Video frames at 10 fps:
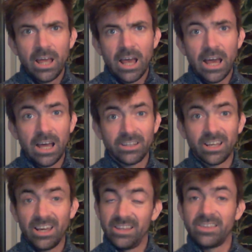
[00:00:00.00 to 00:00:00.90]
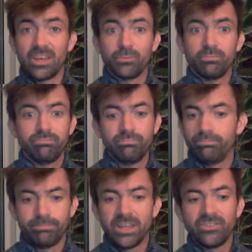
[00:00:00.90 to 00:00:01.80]
and that's
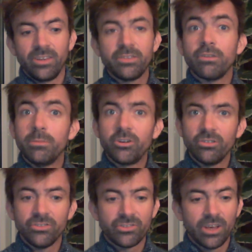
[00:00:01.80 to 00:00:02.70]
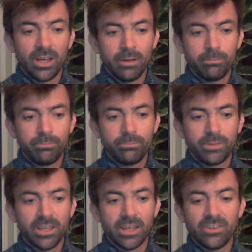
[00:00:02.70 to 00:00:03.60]
basically 3 missions,
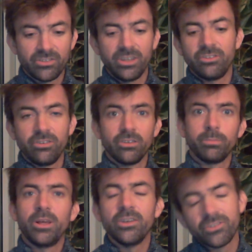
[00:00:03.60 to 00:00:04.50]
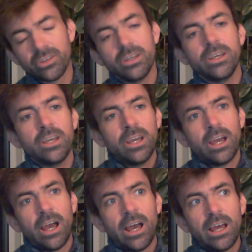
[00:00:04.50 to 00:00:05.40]
playing against each of the other players.
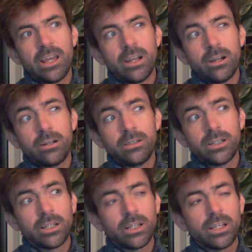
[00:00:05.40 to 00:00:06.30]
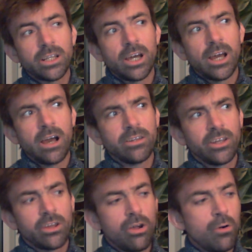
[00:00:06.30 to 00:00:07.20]
How did
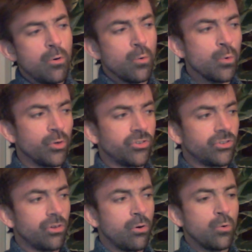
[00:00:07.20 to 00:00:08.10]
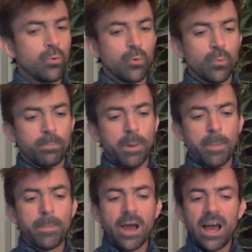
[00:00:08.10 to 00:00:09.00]
it go? So,
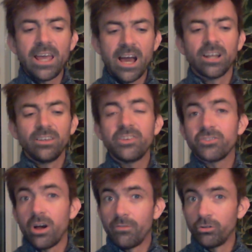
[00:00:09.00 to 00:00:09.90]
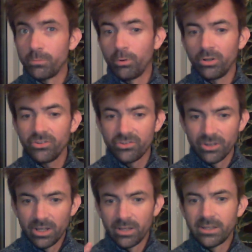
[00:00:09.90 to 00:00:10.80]
I had a list of 100
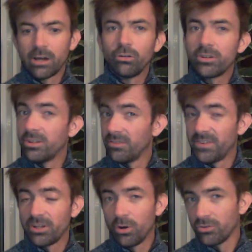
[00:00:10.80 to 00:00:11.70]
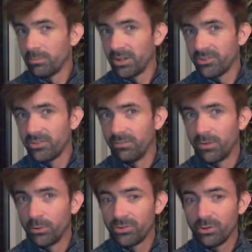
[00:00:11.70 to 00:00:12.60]
points. Now, looking at the videos and my still
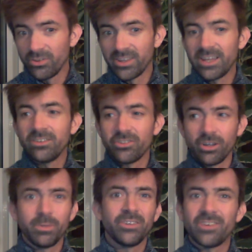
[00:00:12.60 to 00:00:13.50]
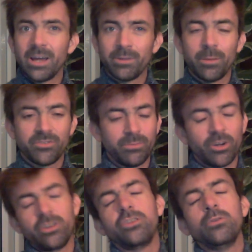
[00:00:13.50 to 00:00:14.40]
photos at the end, there's going to be a time lapse. I'm not
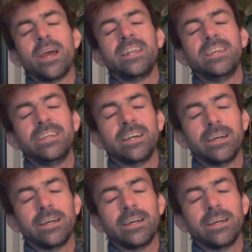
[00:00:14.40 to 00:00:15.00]
going to do any